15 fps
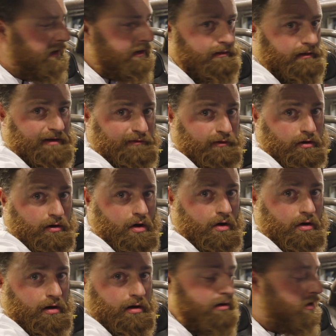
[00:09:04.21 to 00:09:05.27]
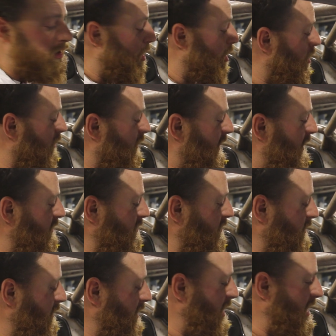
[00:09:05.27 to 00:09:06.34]
handle lever are all in
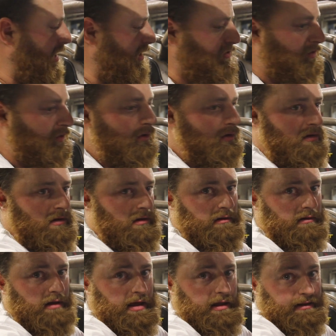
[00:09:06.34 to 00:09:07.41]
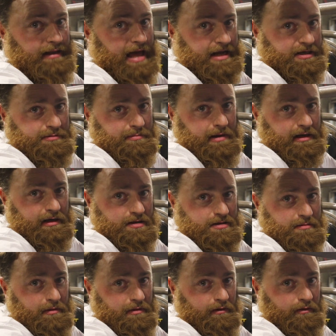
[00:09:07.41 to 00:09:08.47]
the actual latch
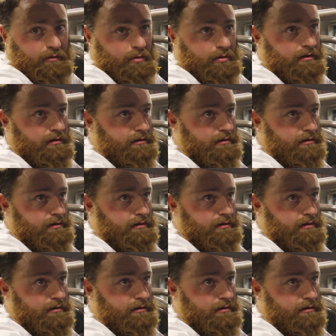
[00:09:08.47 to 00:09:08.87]
mechanism of the door.